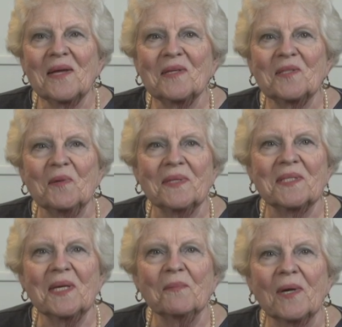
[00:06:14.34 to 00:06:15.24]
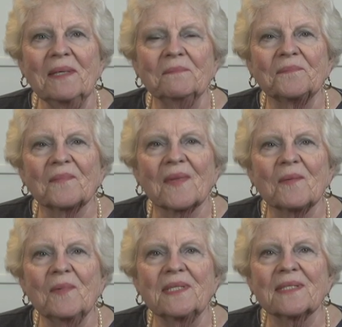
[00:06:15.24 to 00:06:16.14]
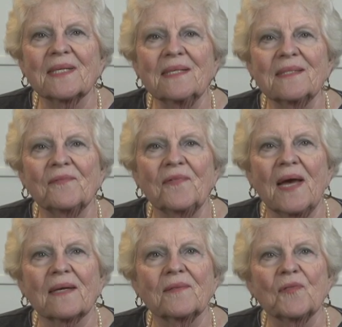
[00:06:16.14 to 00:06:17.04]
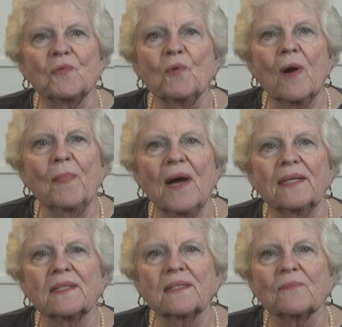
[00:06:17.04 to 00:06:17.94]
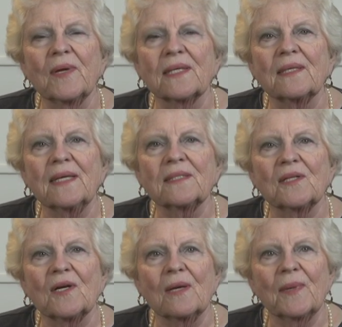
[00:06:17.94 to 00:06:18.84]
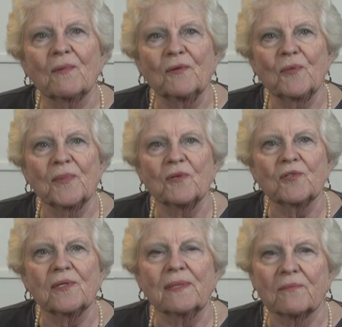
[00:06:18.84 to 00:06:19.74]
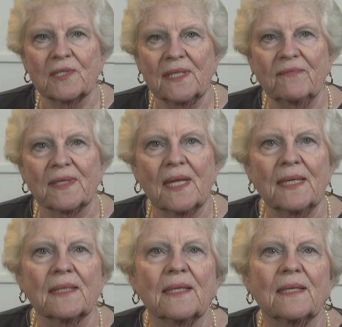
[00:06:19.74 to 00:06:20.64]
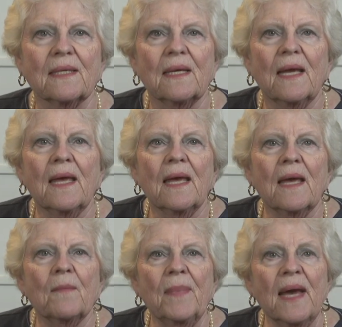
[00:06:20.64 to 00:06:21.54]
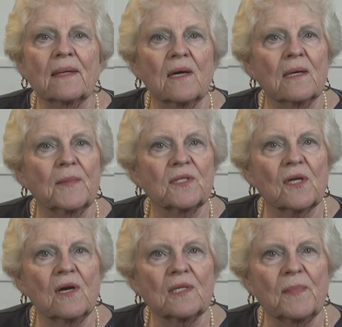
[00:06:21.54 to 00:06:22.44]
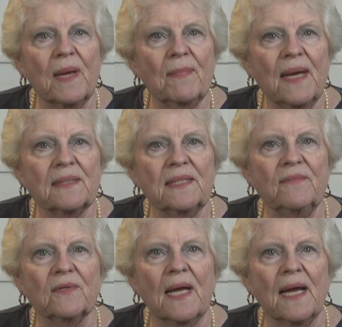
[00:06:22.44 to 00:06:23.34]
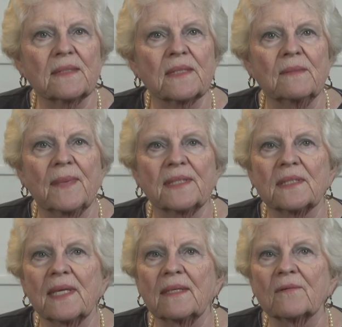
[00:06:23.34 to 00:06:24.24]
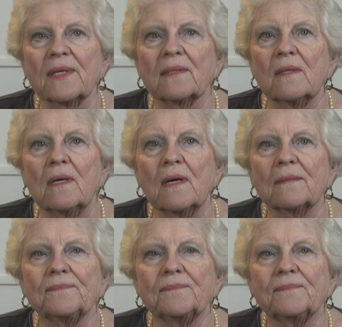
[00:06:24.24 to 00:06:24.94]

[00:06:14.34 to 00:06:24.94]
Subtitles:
So in summary, we discussed the fact that through our practice, we can lessen karmic retribution and receive it lightly. Bad karma is caused by past evil acts and by slandering the law.